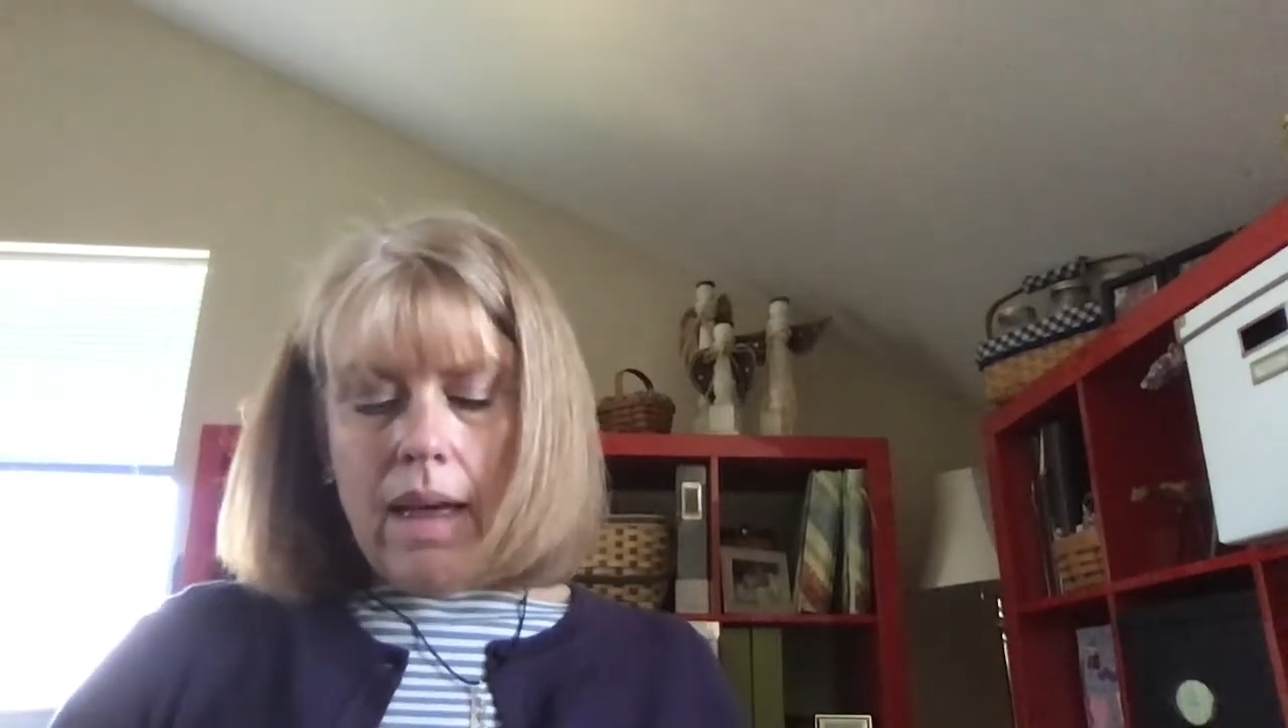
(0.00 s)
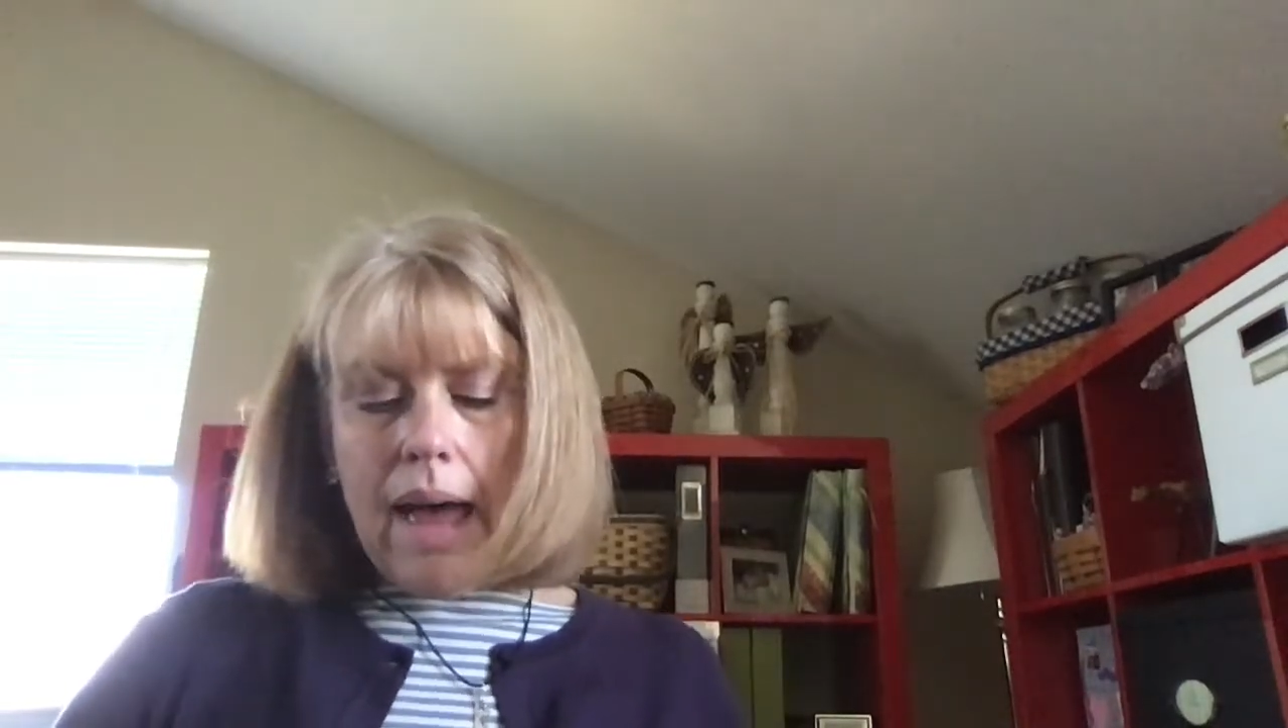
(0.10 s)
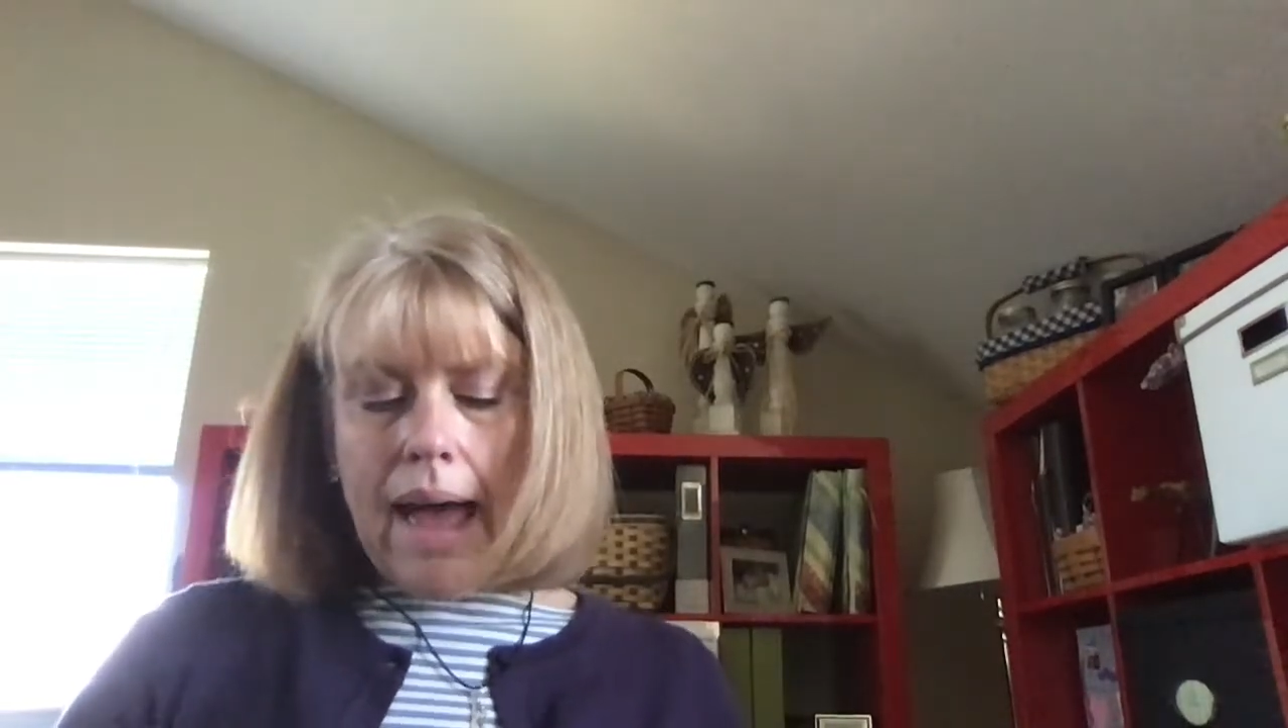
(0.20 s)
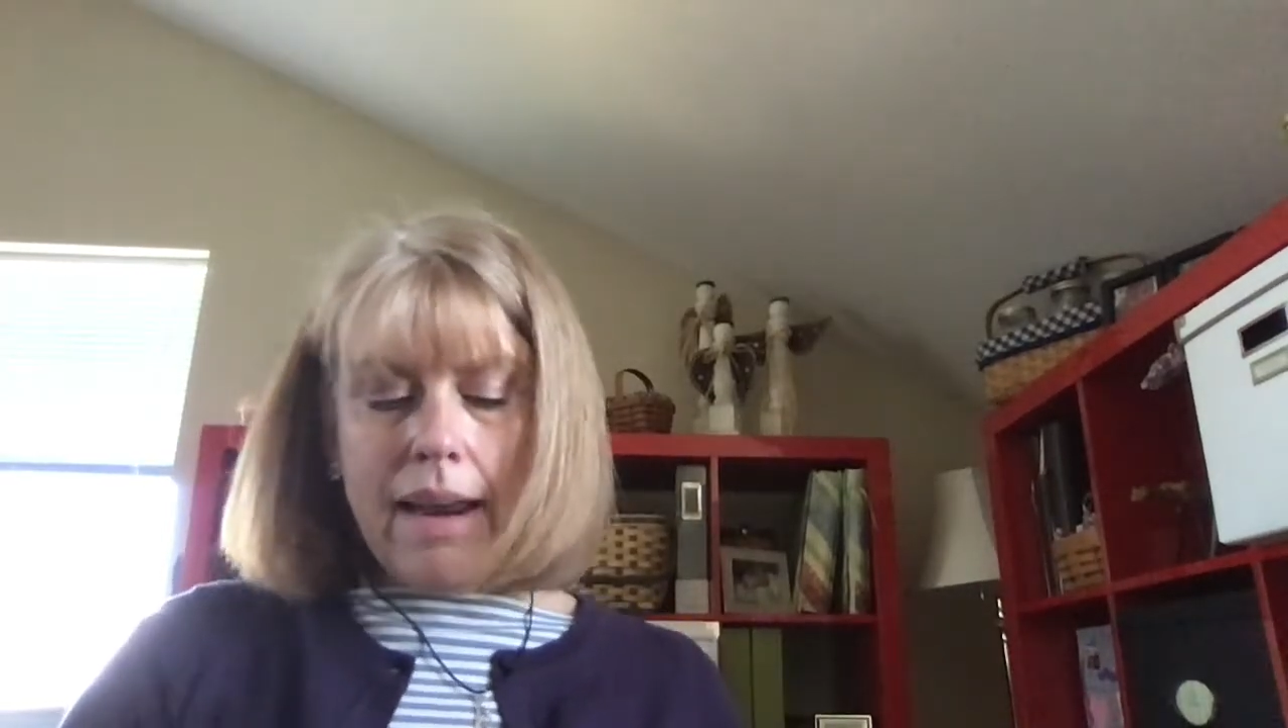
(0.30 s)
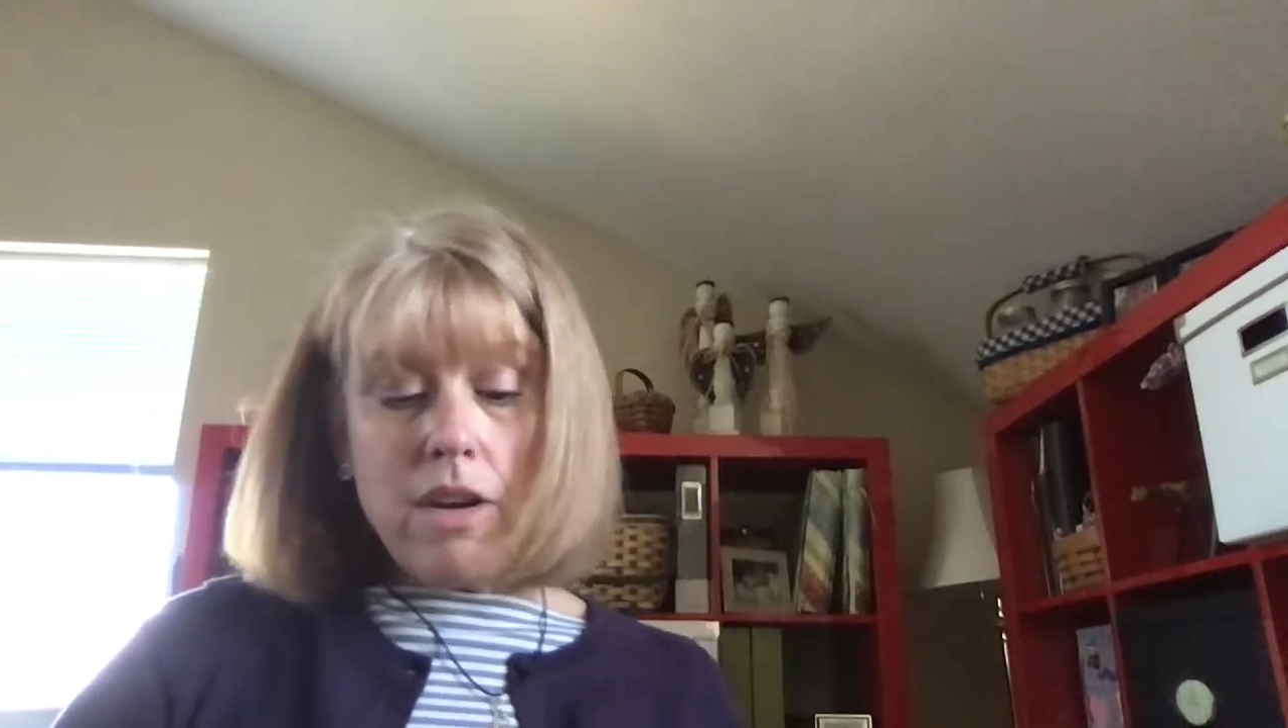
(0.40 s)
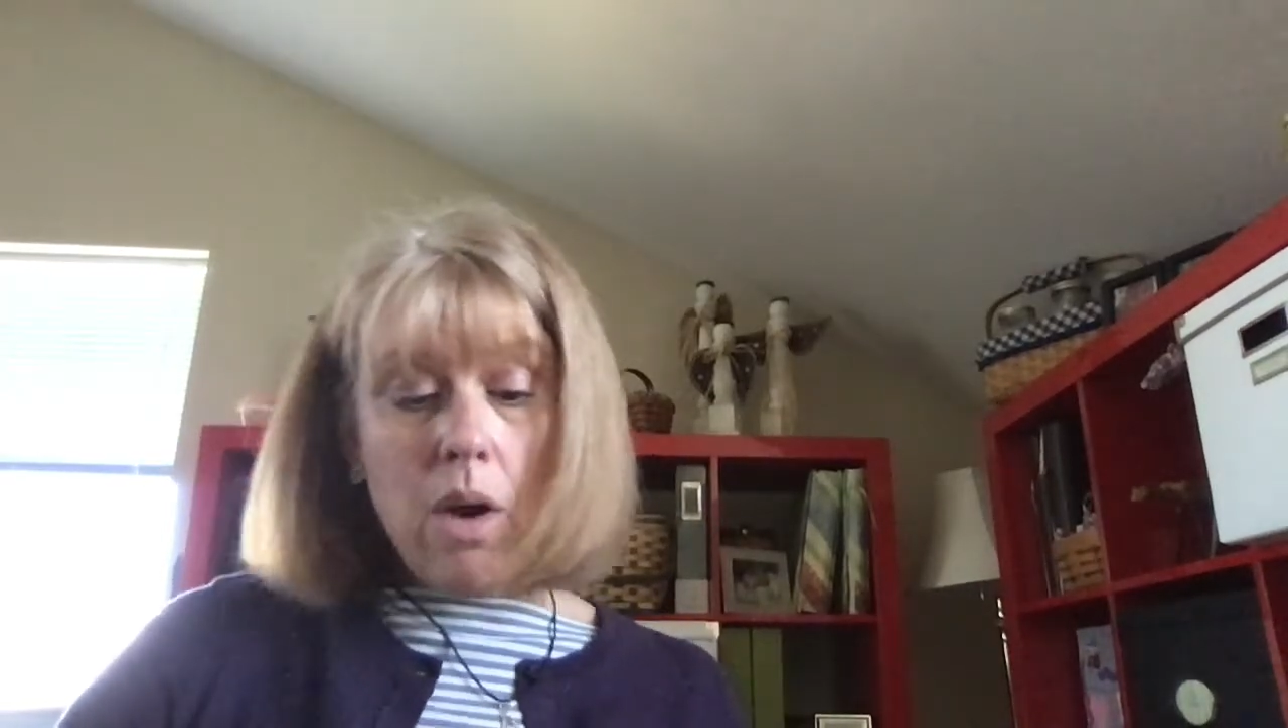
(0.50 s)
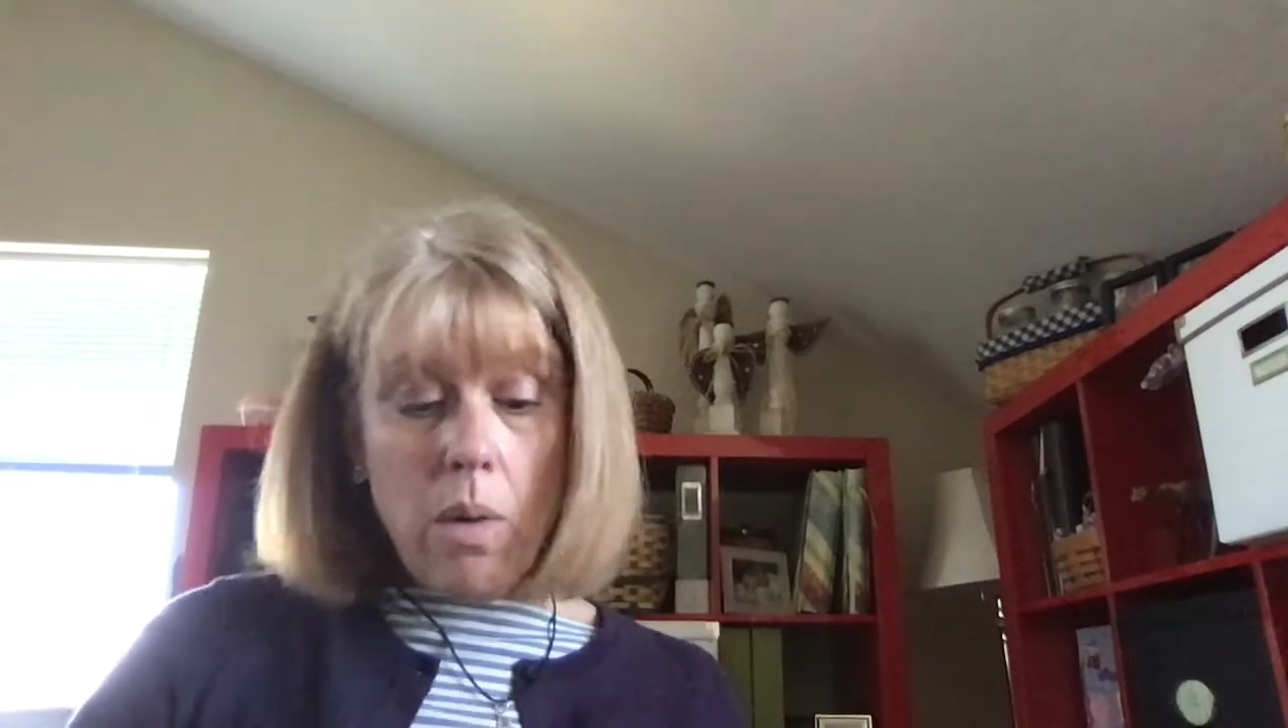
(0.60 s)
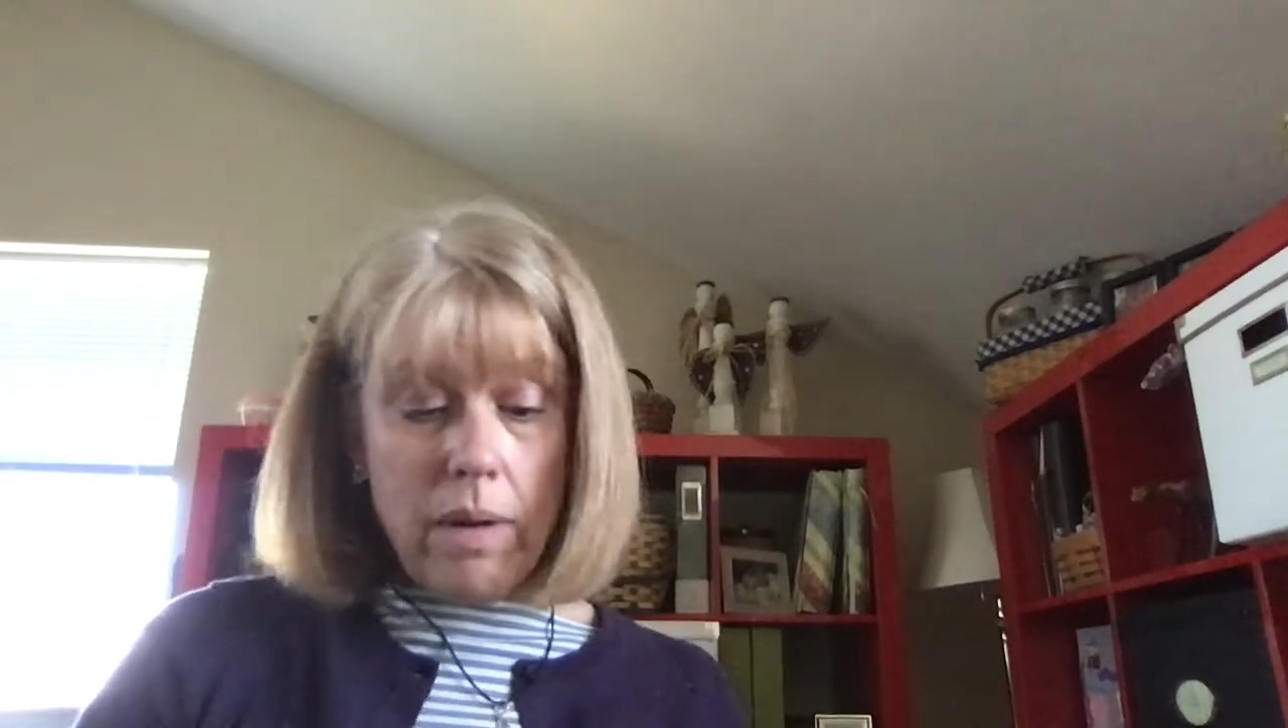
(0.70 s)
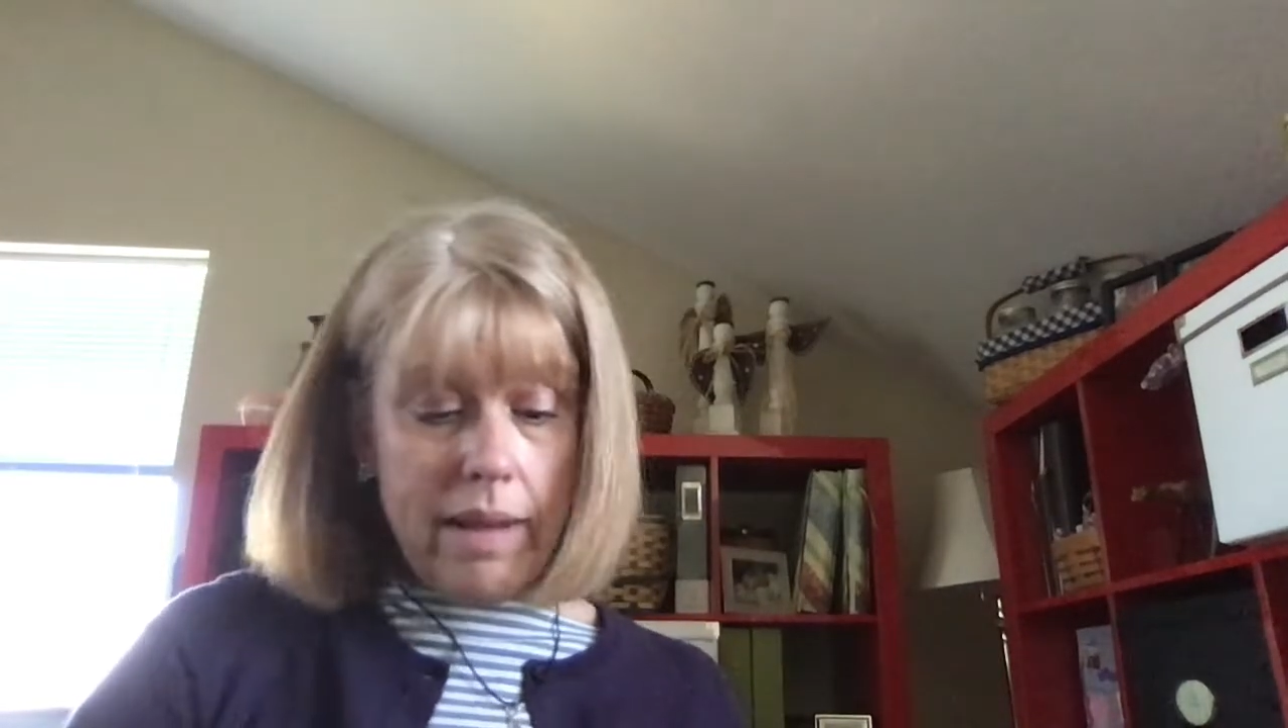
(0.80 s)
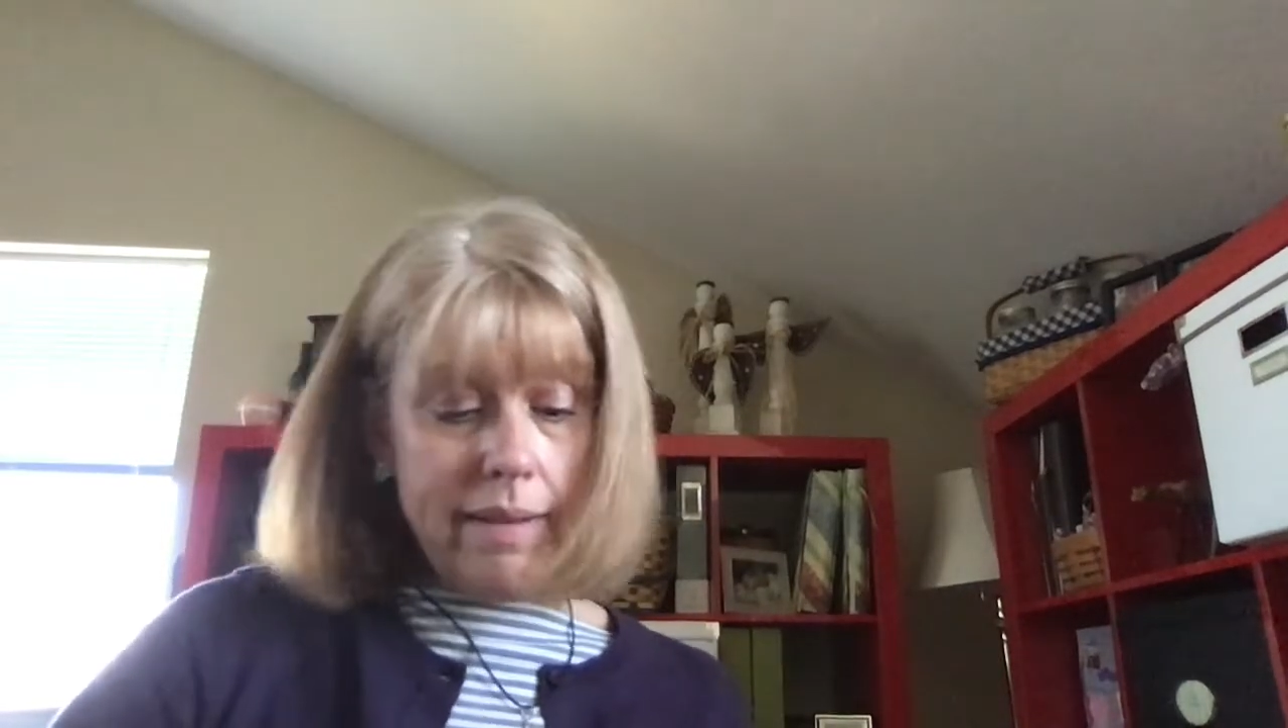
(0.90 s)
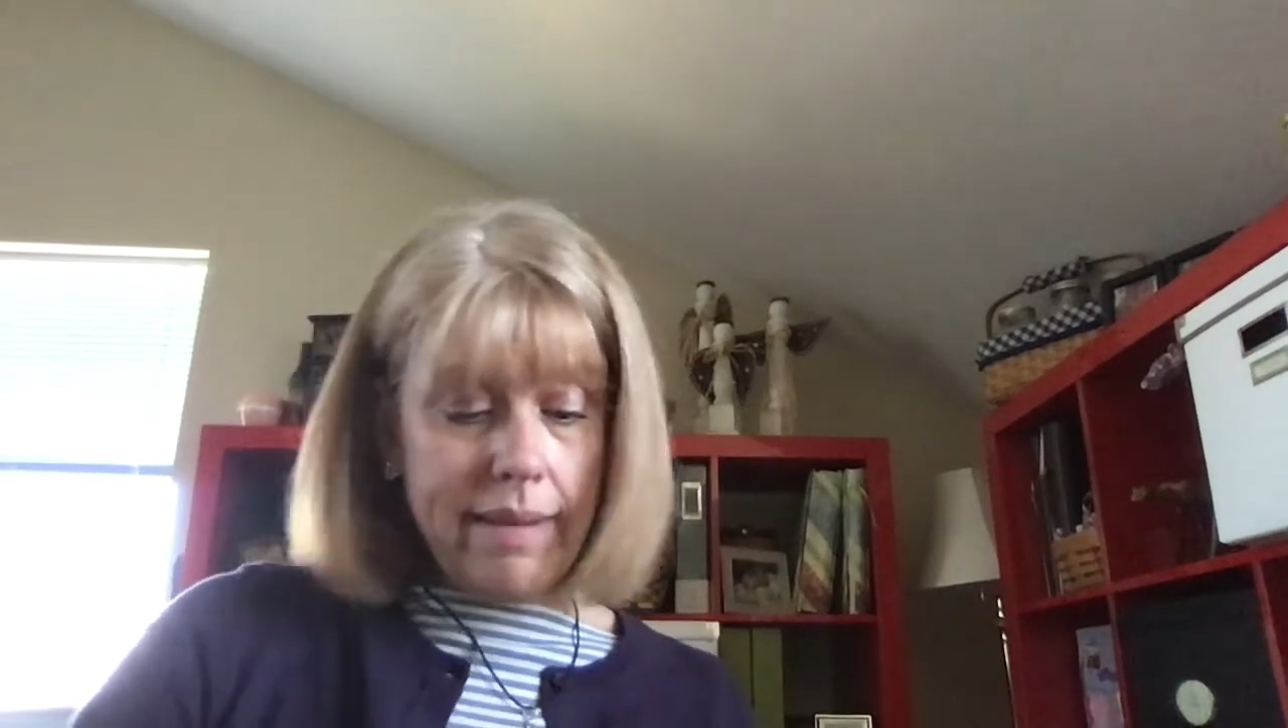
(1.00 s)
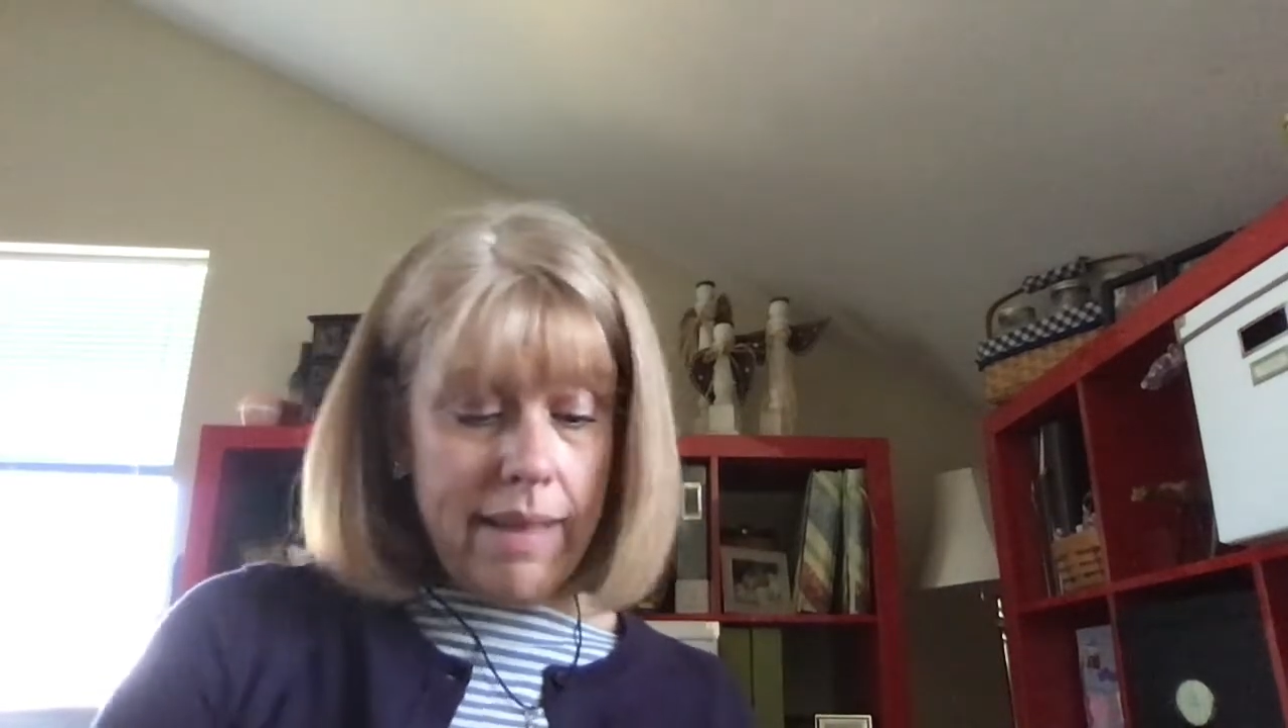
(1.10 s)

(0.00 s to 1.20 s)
I noticed